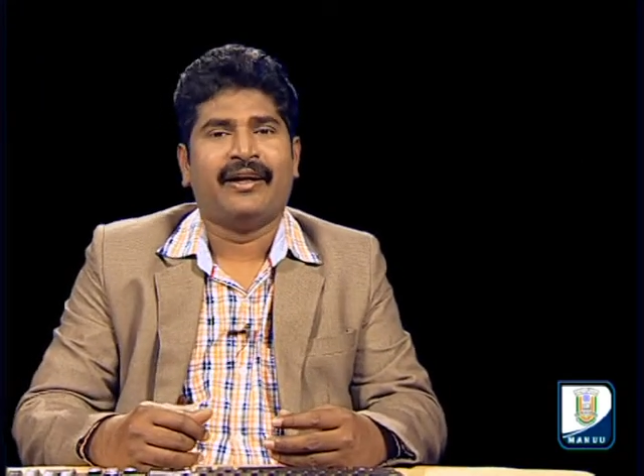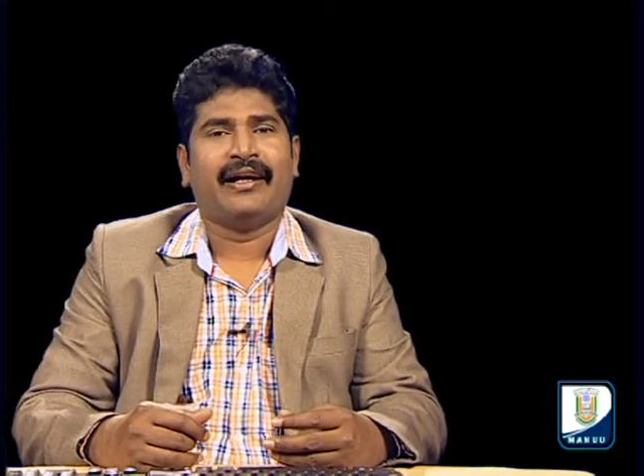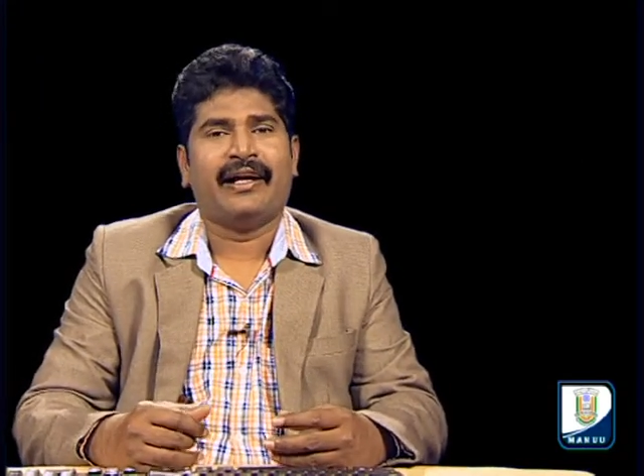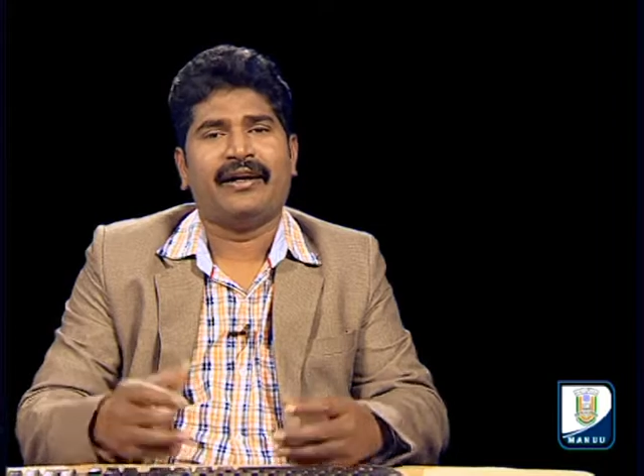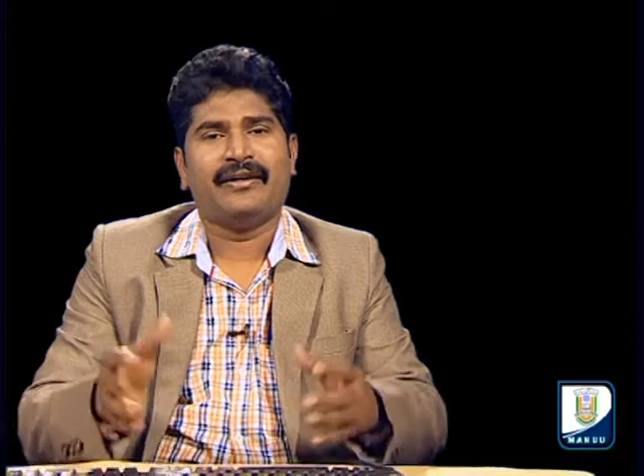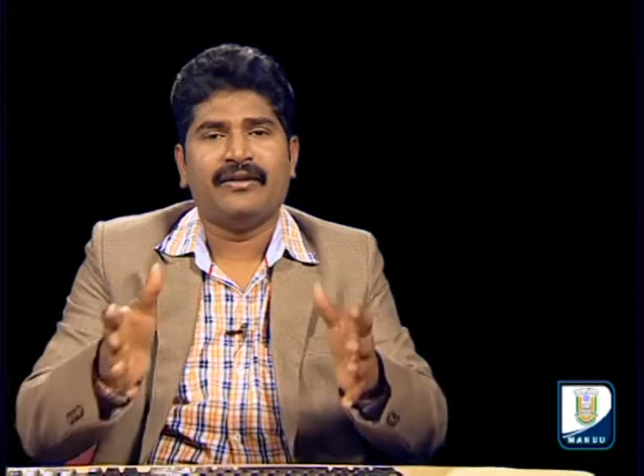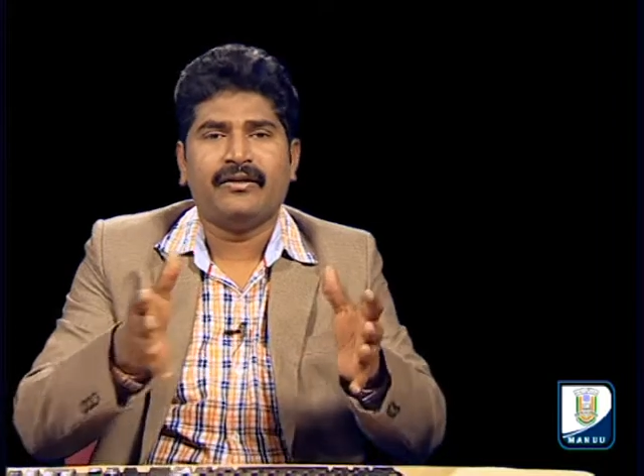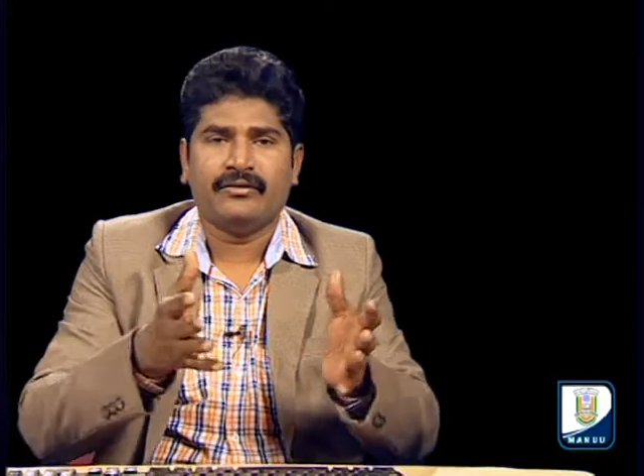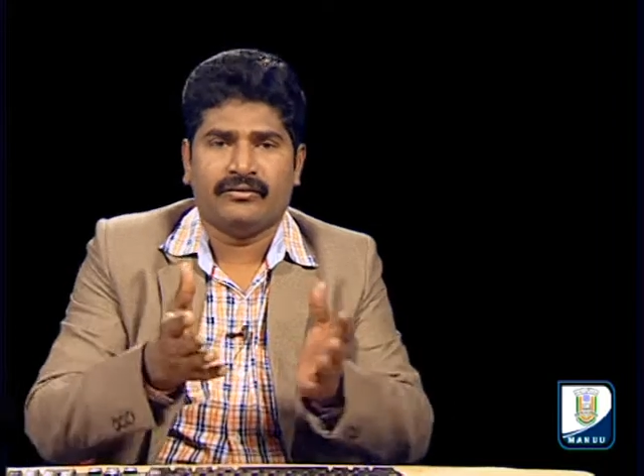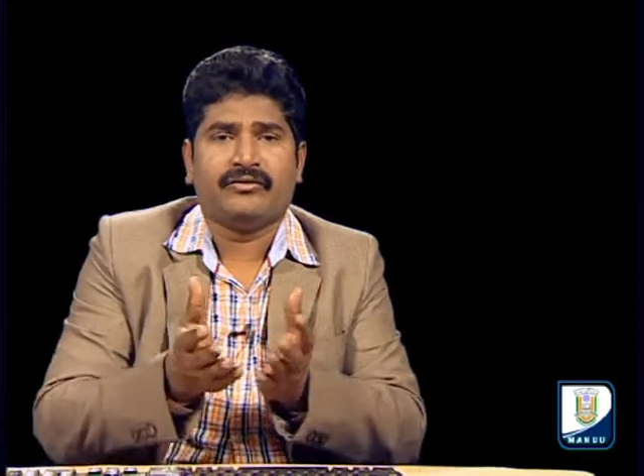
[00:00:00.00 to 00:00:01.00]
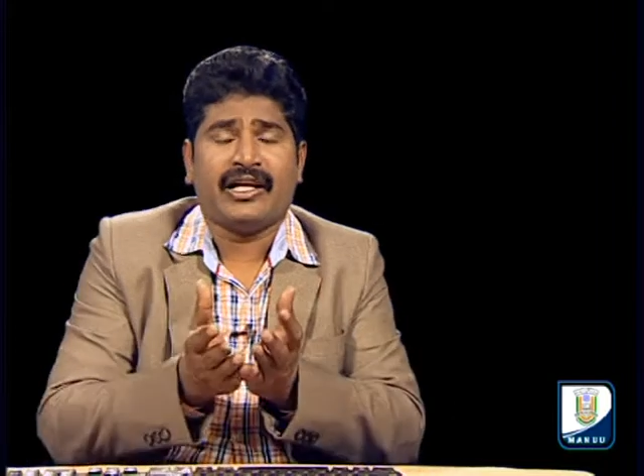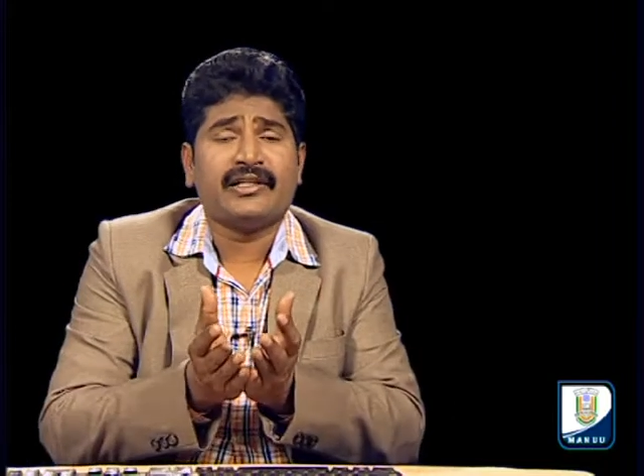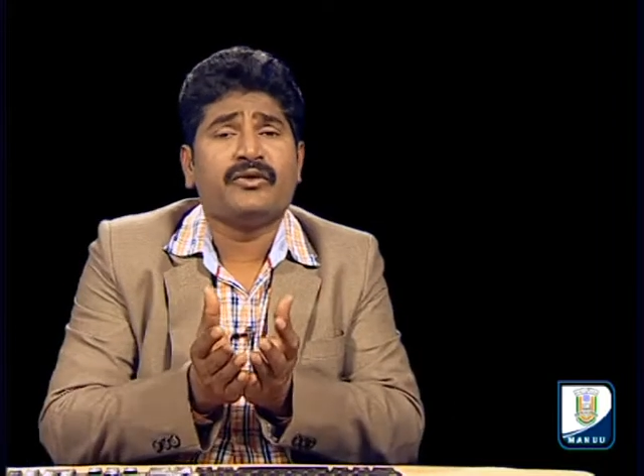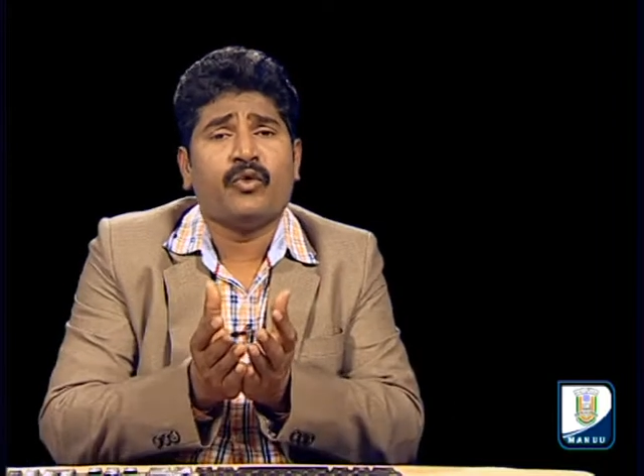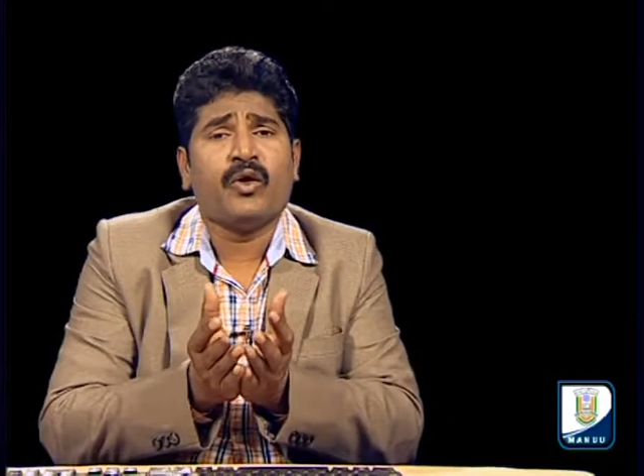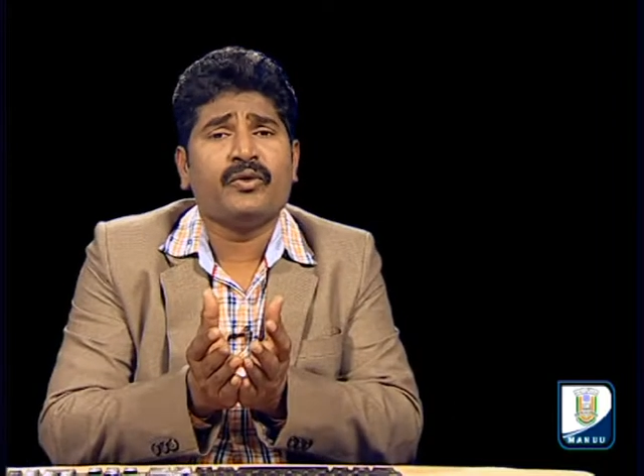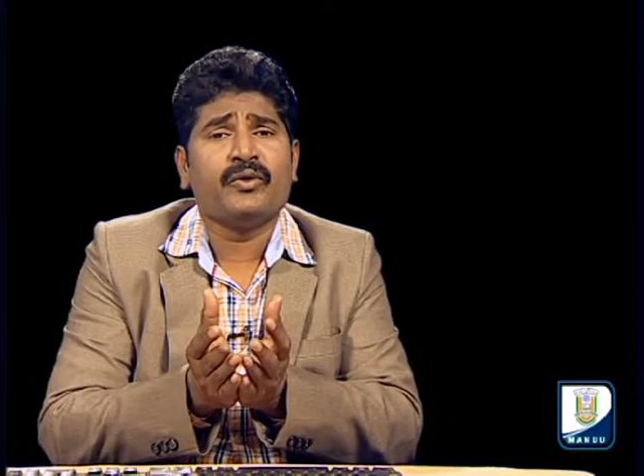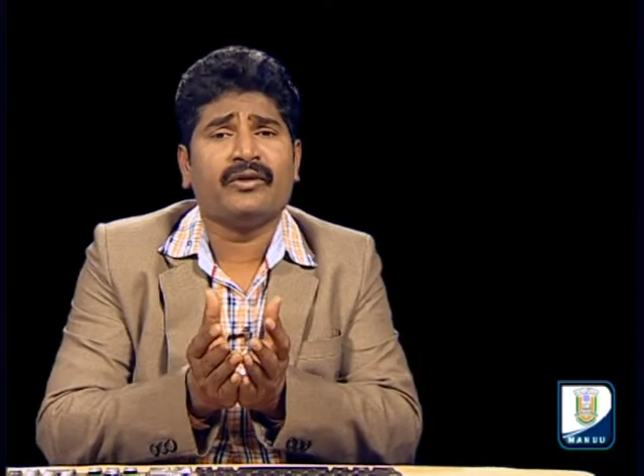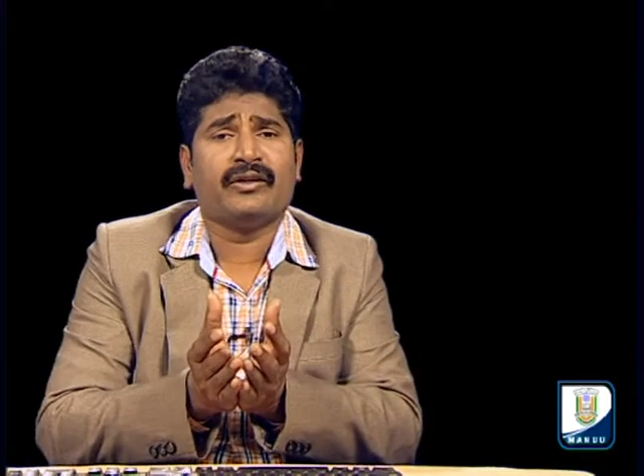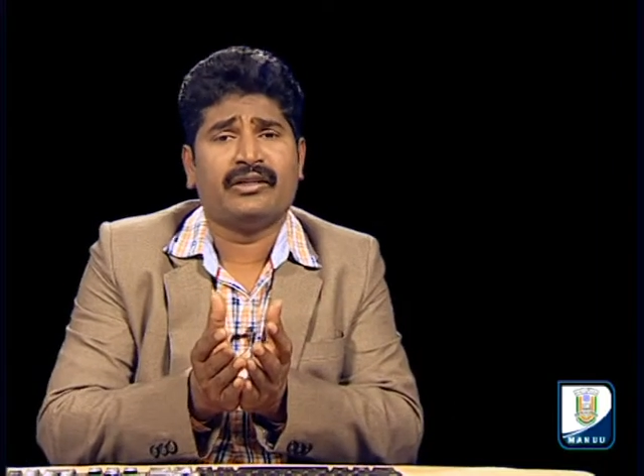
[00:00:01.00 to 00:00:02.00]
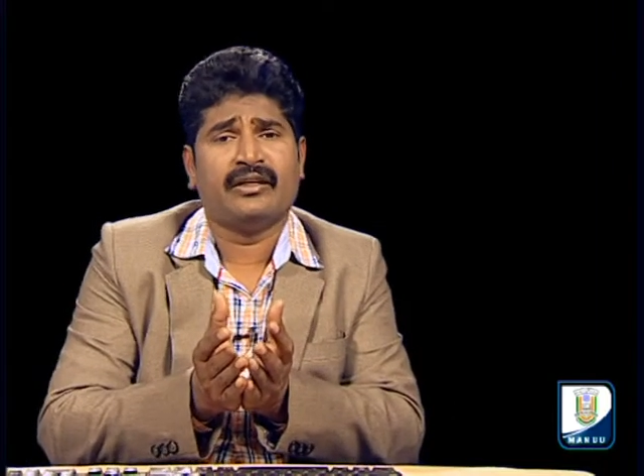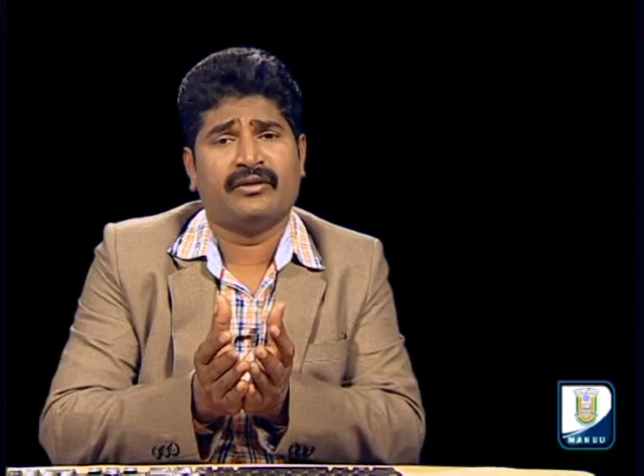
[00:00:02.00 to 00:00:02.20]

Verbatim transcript: And as you all know that